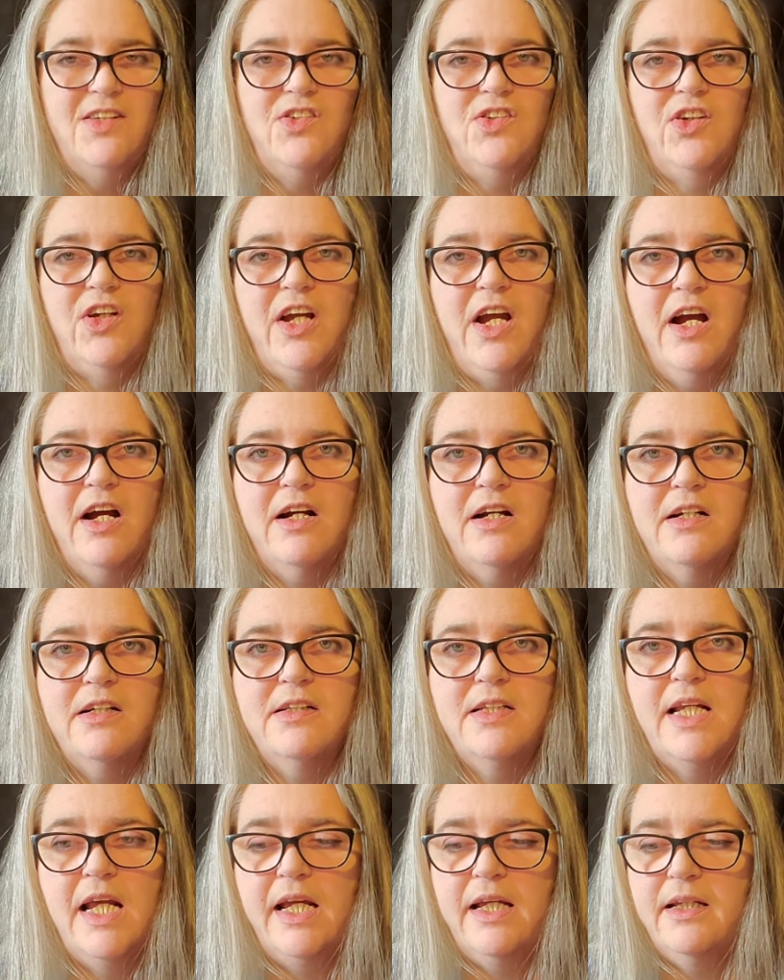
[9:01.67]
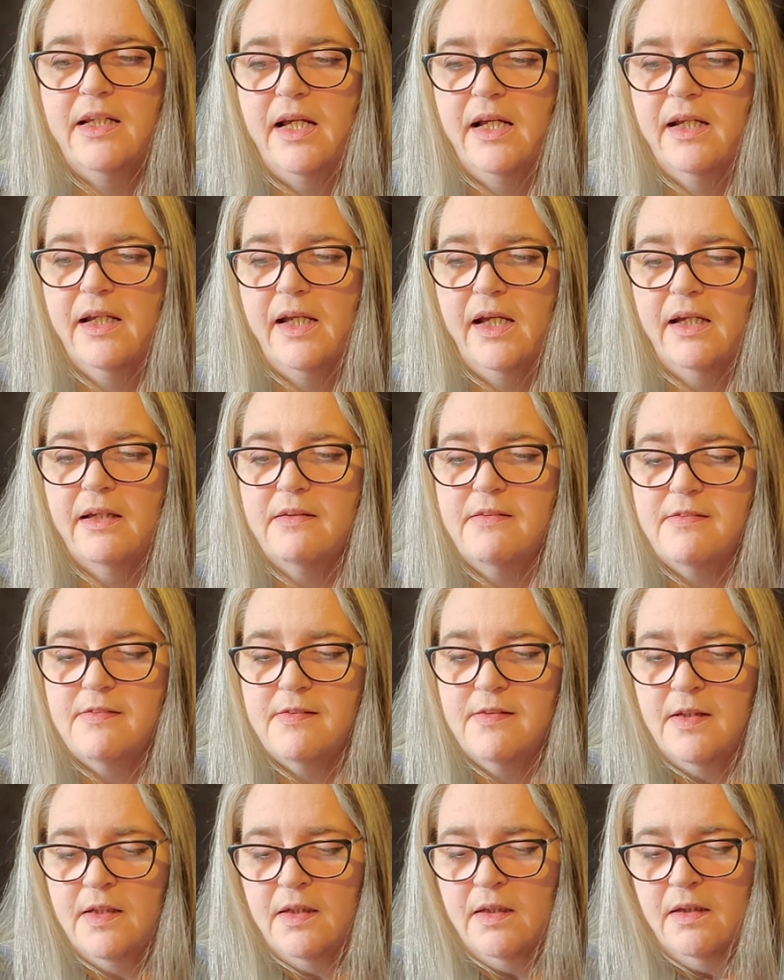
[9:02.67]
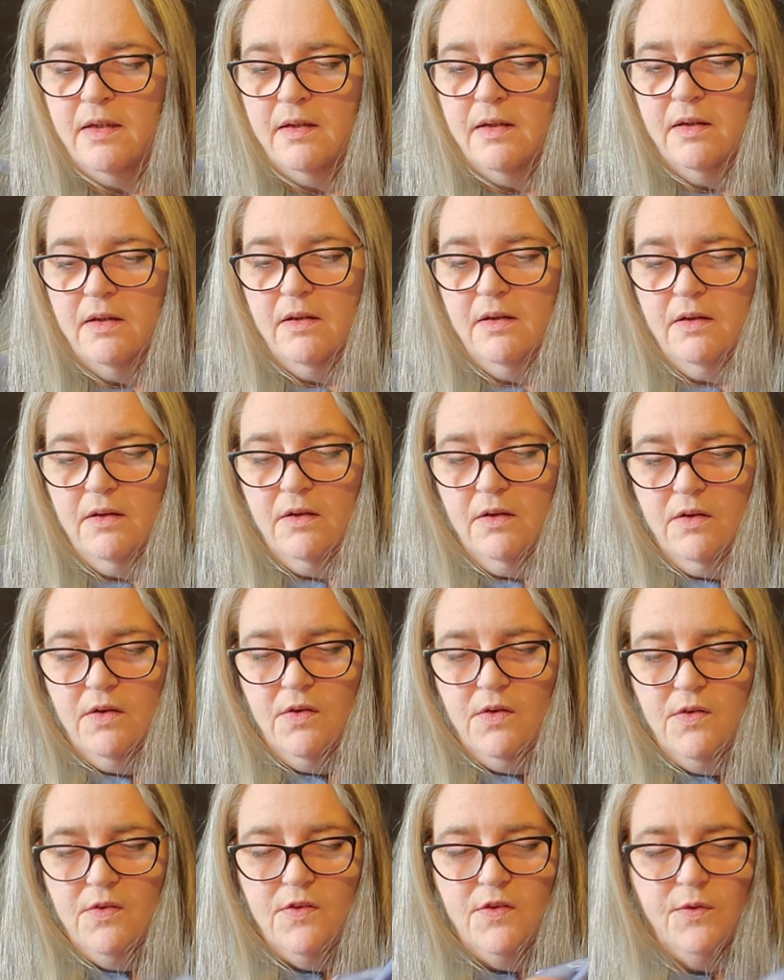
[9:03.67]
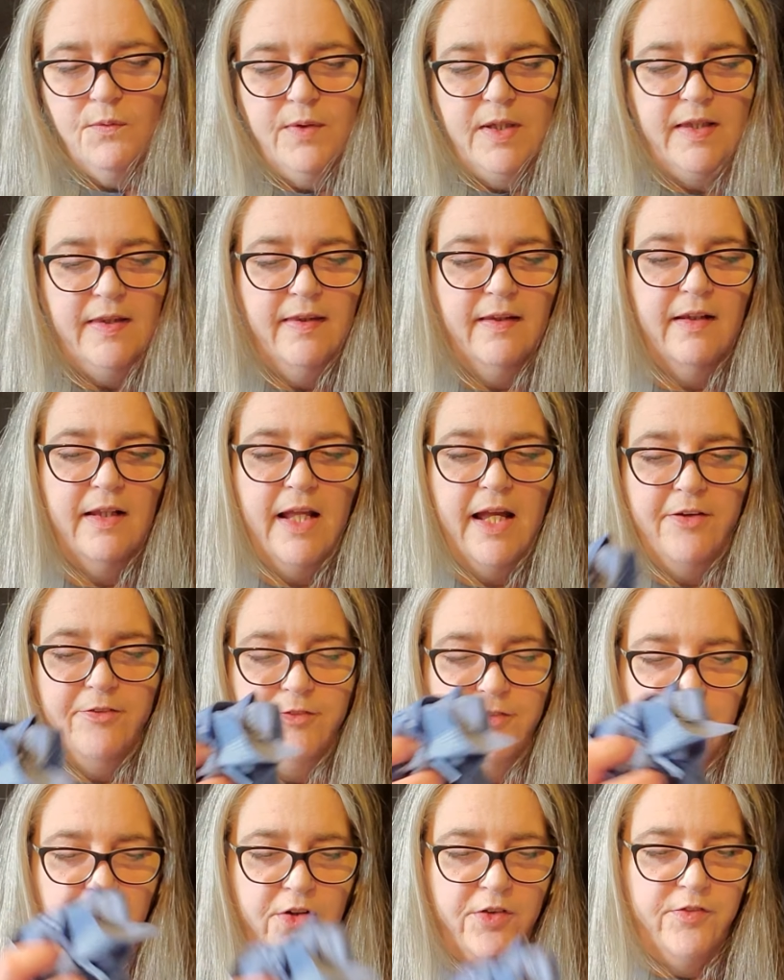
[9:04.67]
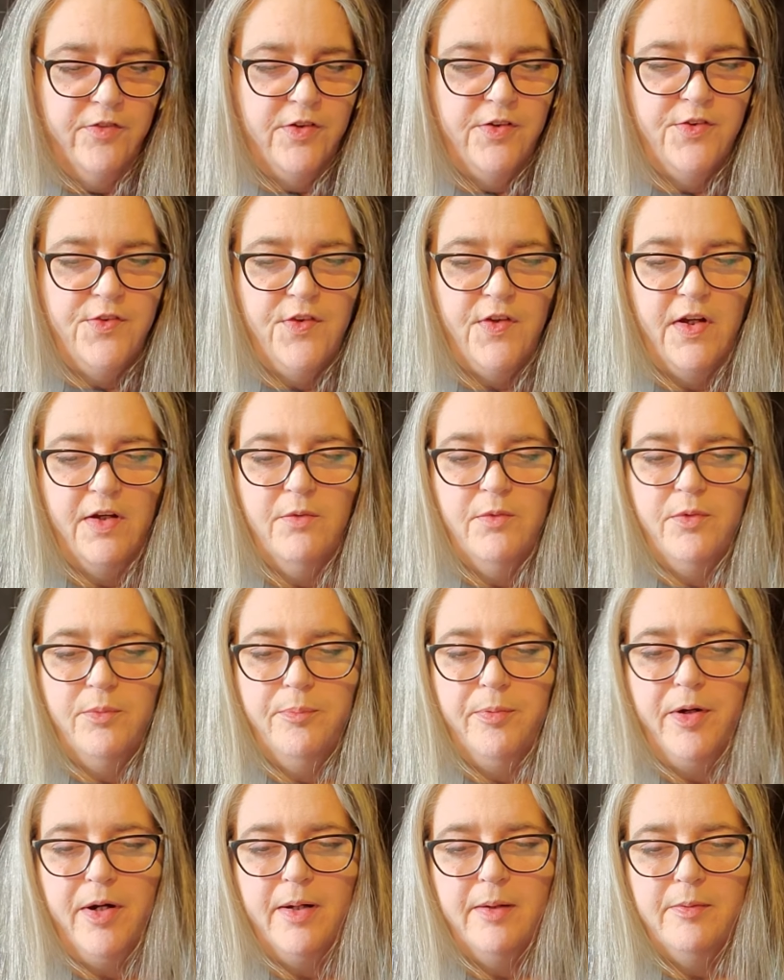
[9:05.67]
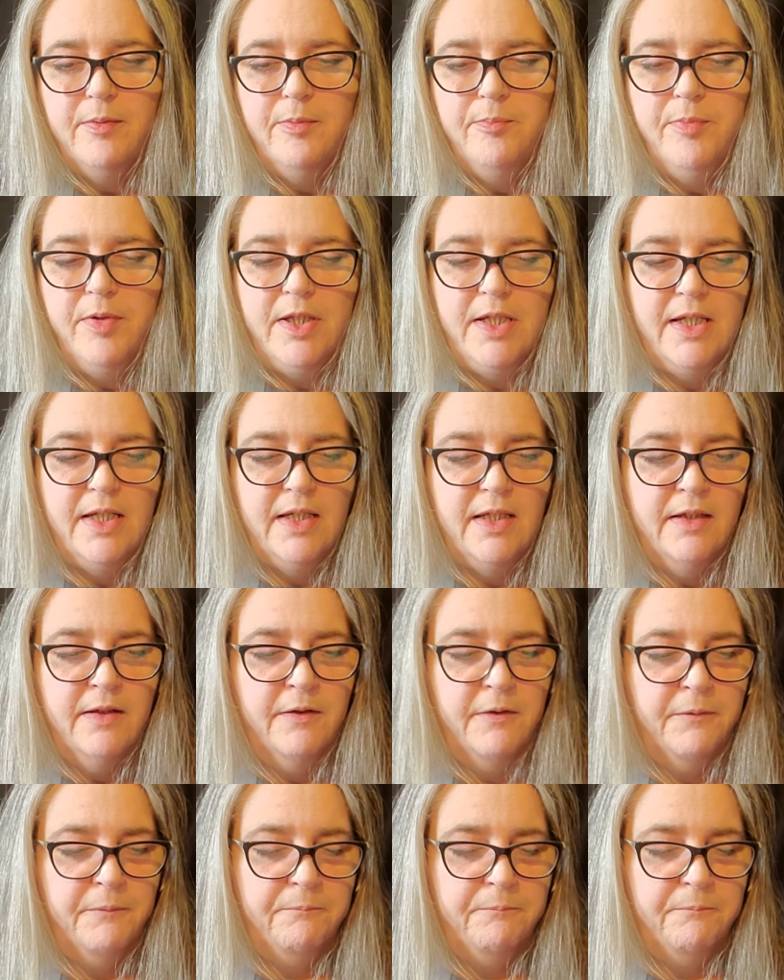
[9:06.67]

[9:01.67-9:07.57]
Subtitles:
a jacquard knit, I guess. So with the leftovers, I will probably